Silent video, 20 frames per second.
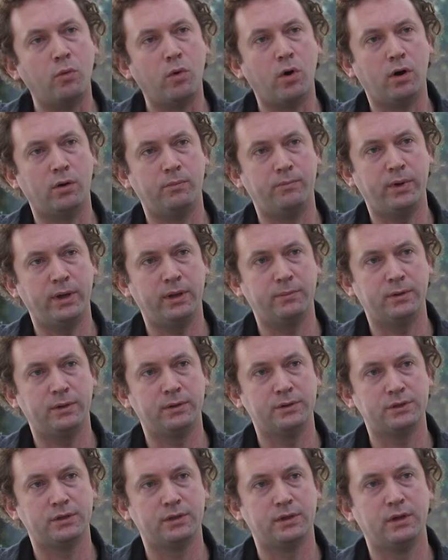
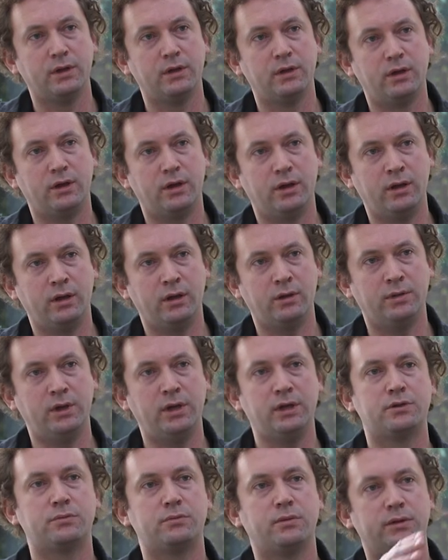wallpapers,
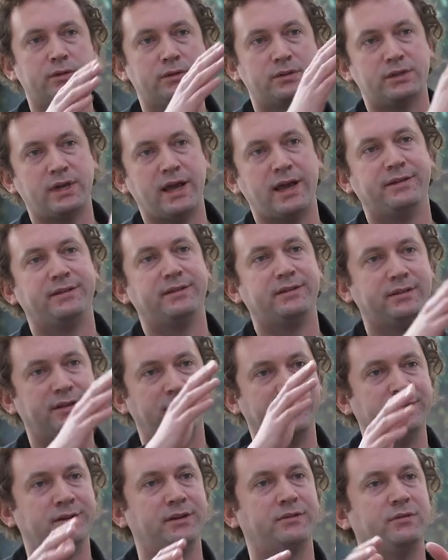each one set
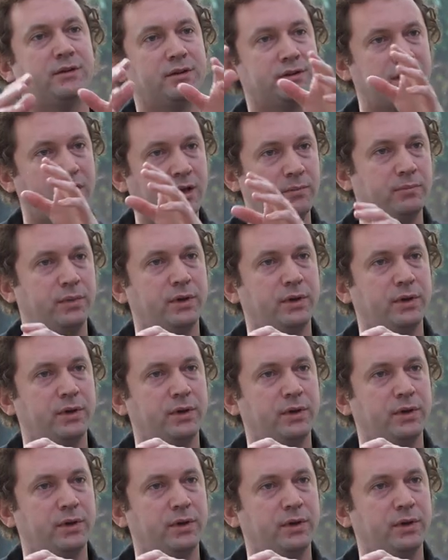in a different time